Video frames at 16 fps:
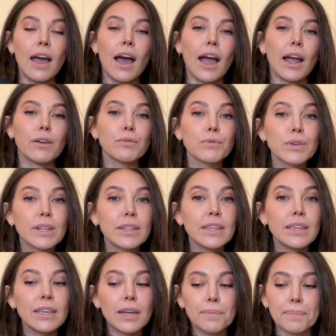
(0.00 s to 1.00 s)
I
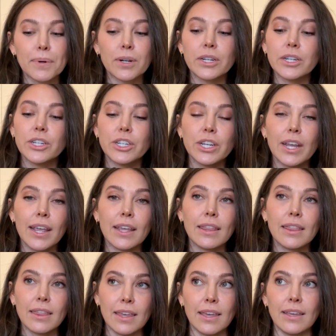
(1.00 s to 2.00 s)
really
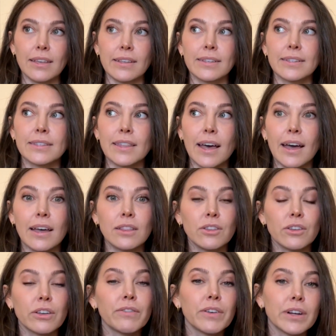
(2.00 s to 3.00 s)
appreciate things that
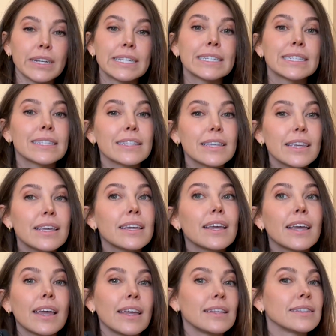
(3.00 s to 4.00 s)
look very sleek
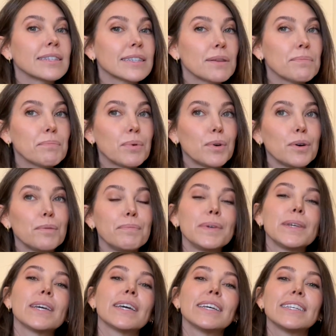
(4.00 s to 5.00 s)
and simple
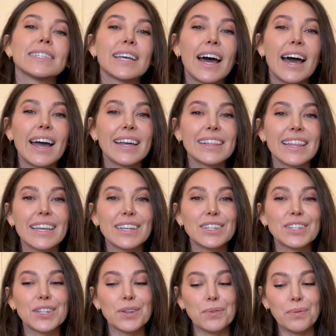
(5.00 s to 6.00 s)
because I like
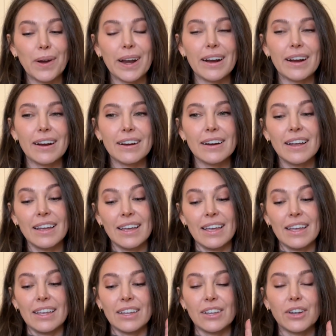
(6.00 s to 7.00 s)
to wear,
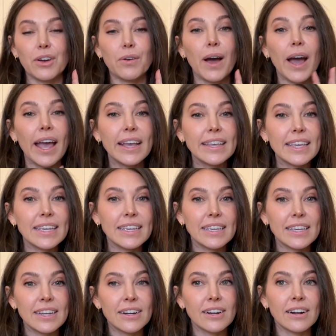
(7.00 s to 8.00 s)
hiking
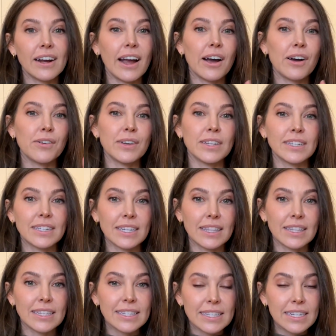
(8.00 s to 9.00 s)
gear out into
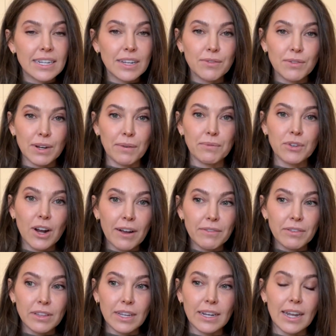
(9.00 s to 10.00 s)
the city when I'm
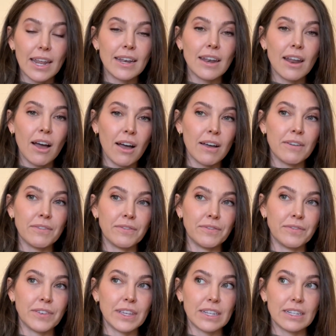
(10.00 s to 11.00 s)
traveling and not
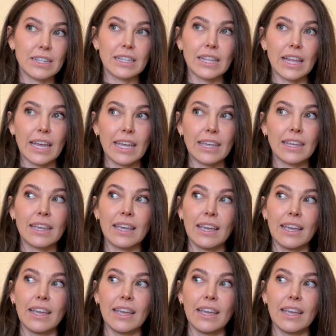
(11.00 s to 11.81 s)
feel like